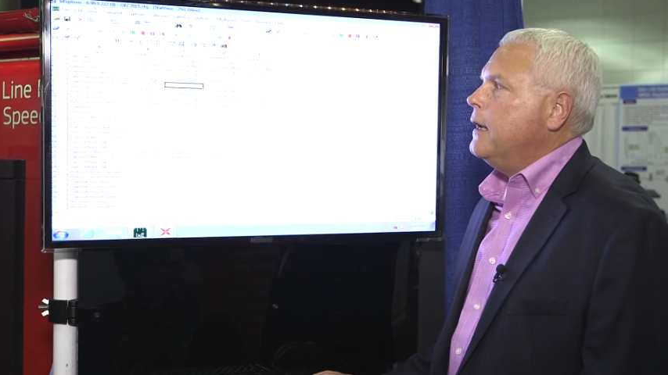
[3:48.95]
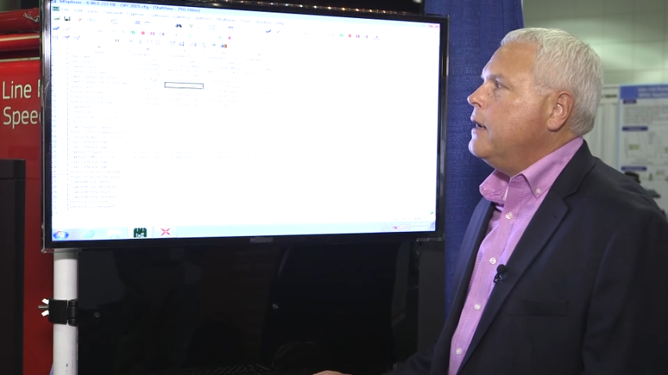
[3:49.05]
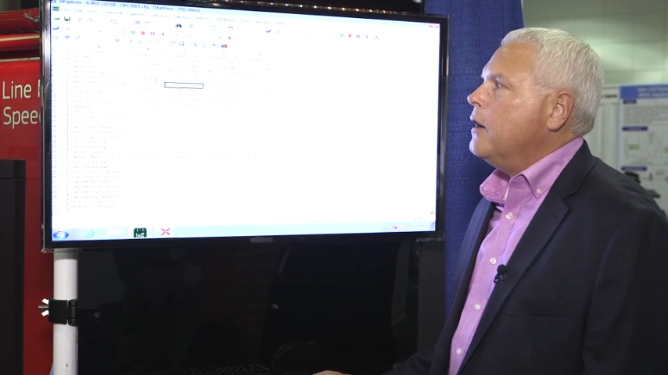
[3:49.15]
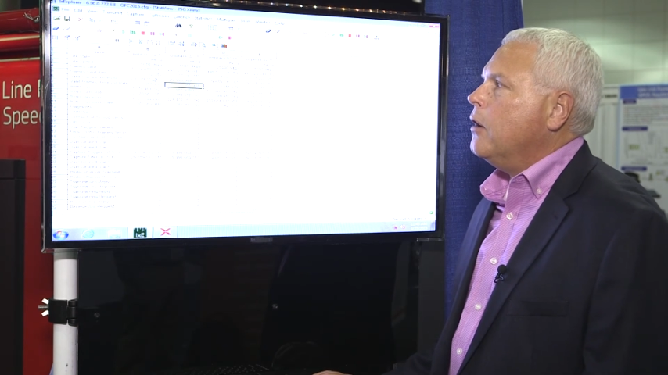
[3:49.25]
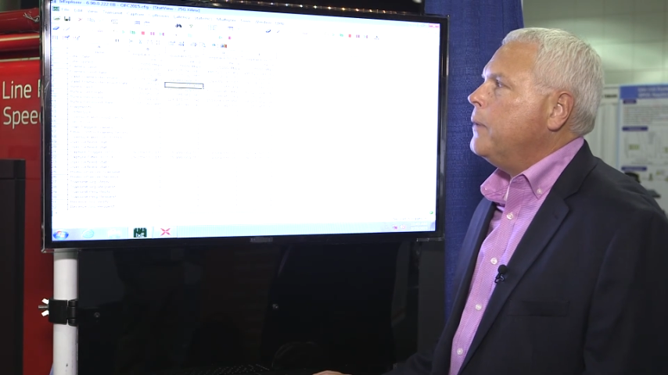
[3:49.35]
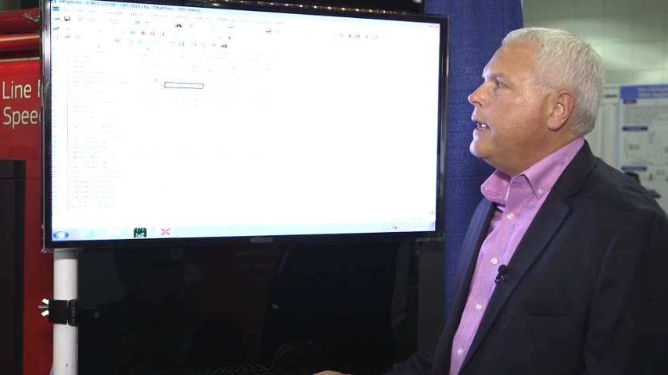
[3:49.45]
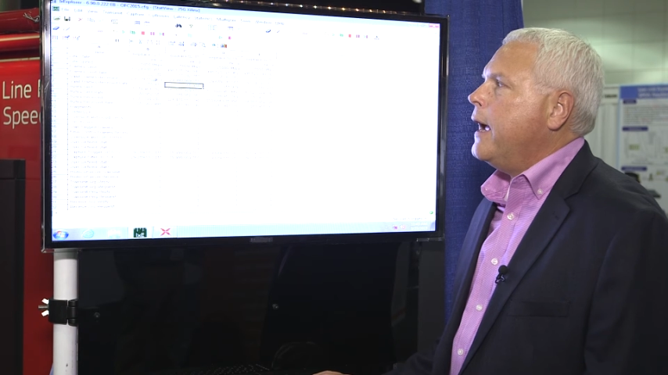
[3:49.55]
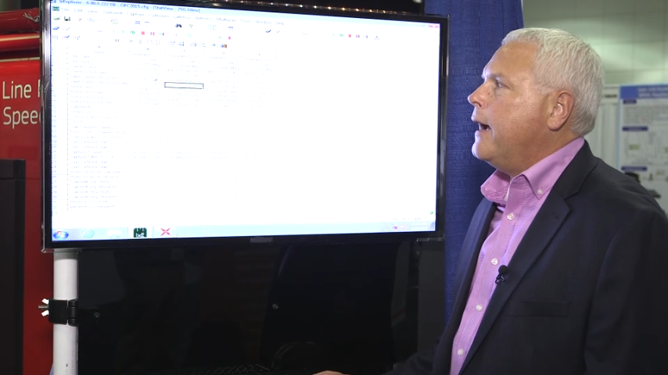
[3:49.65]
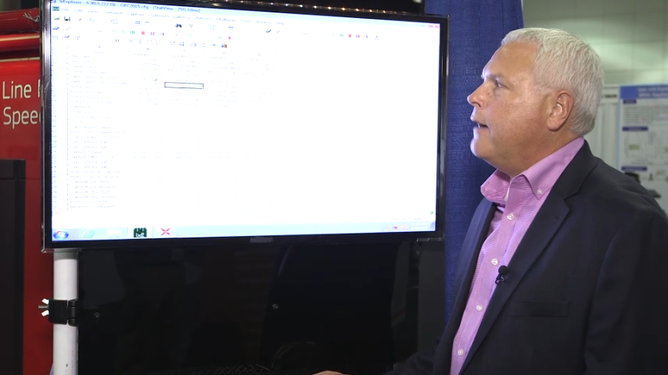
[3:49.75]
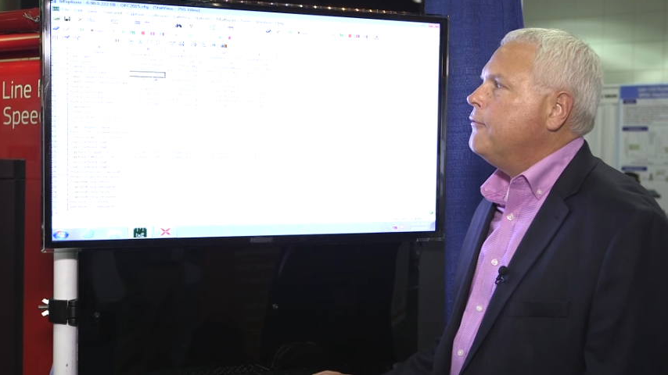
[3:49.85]
And here we
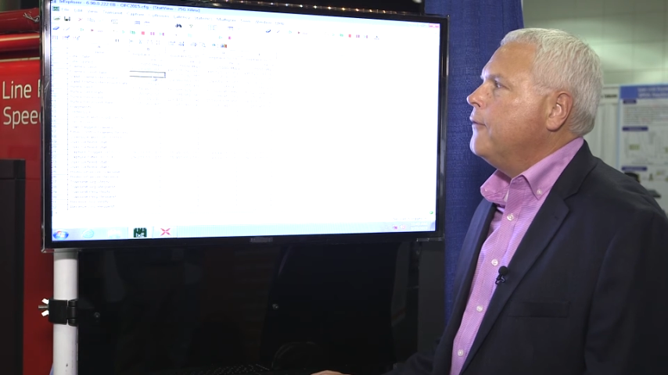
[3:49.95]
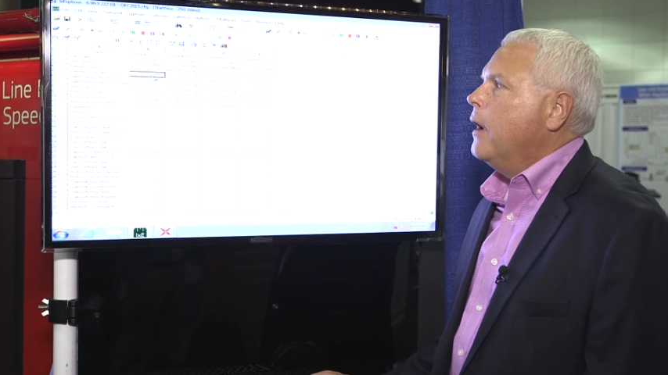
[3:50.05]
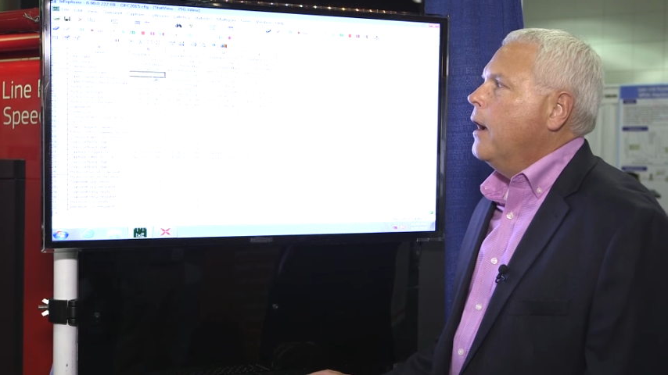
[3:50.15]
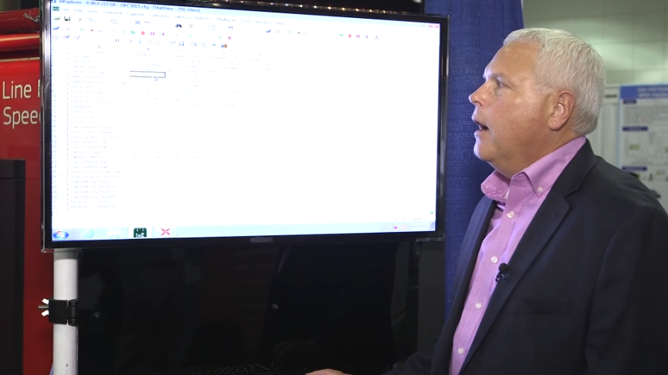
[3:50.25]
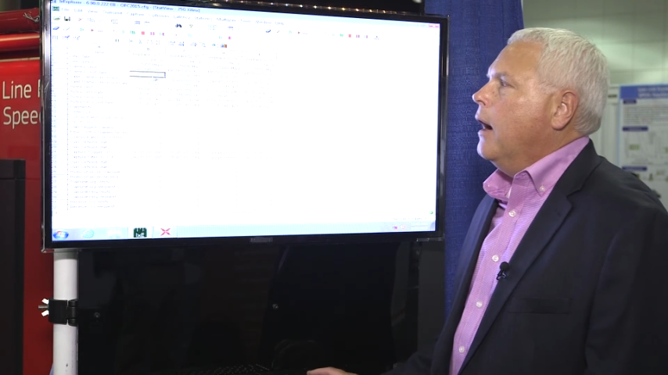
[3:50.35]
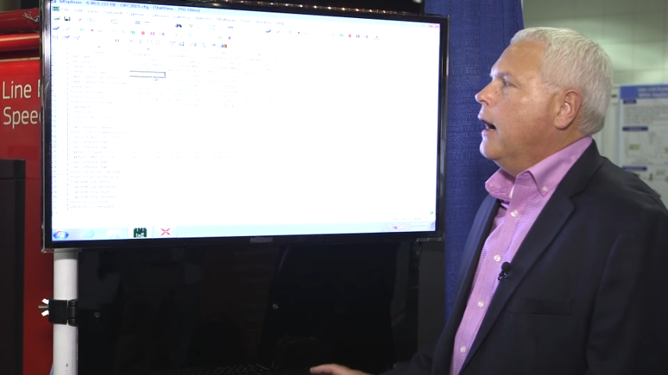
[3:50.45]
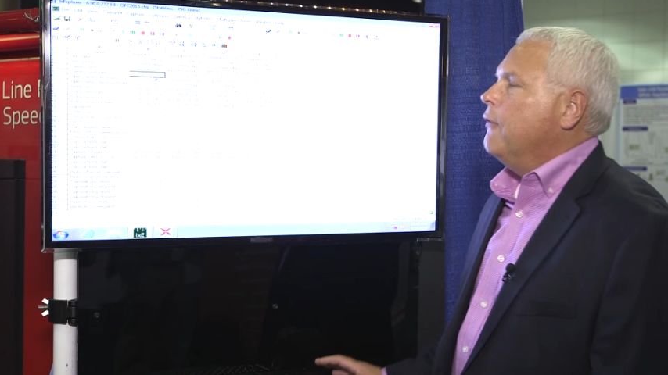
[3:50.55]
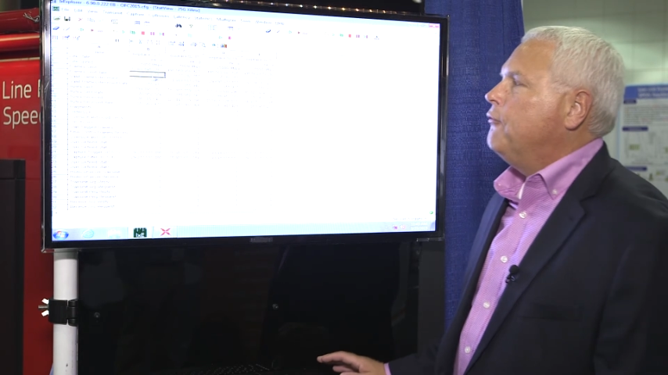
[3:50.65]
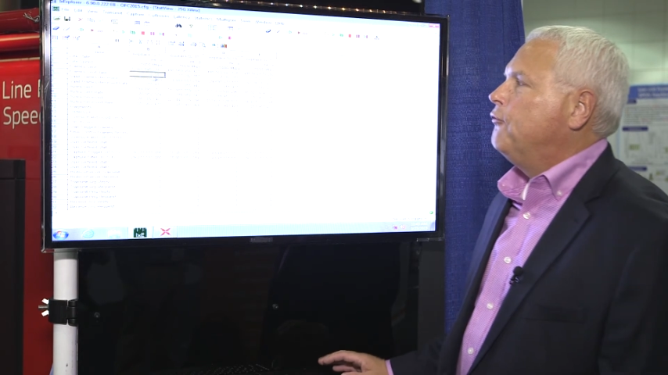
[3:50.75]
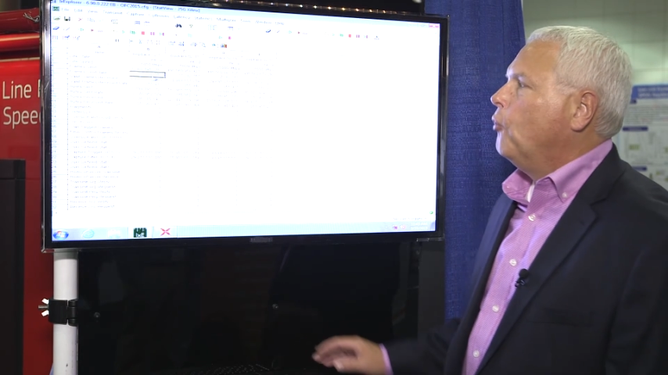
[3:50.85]
have
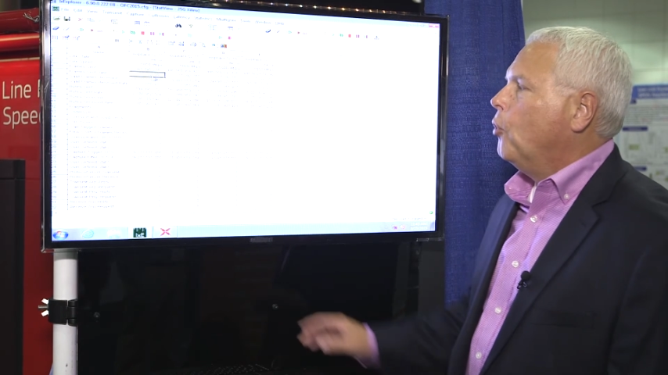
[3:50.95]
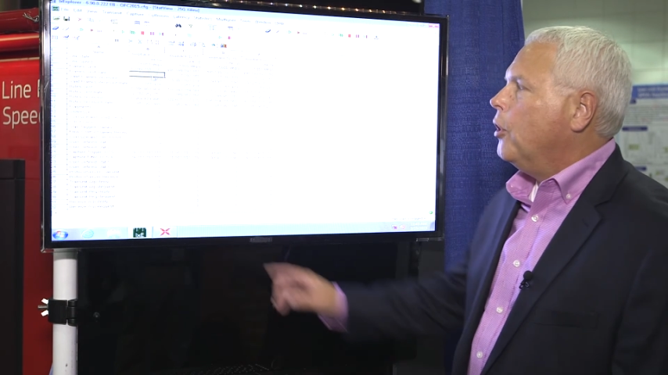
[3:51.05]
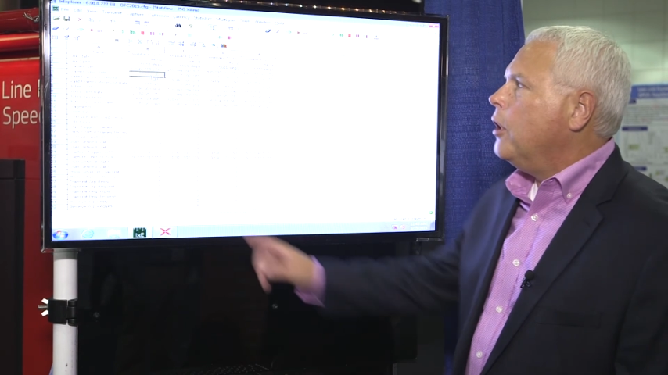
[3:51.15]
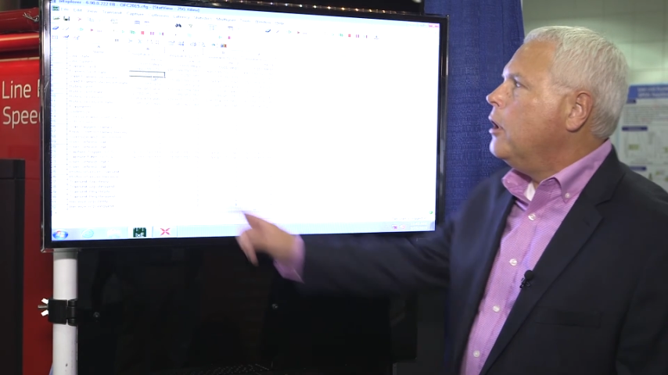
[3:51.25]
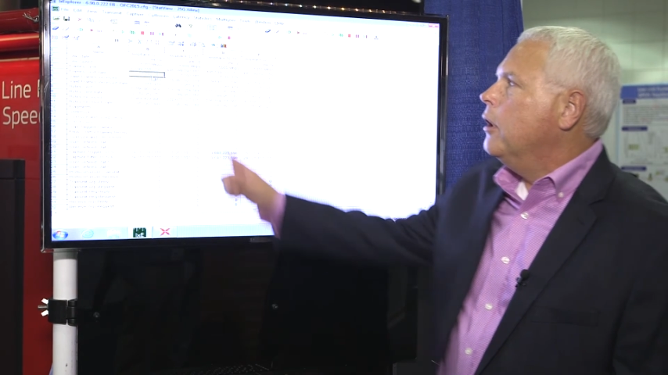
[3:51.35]
4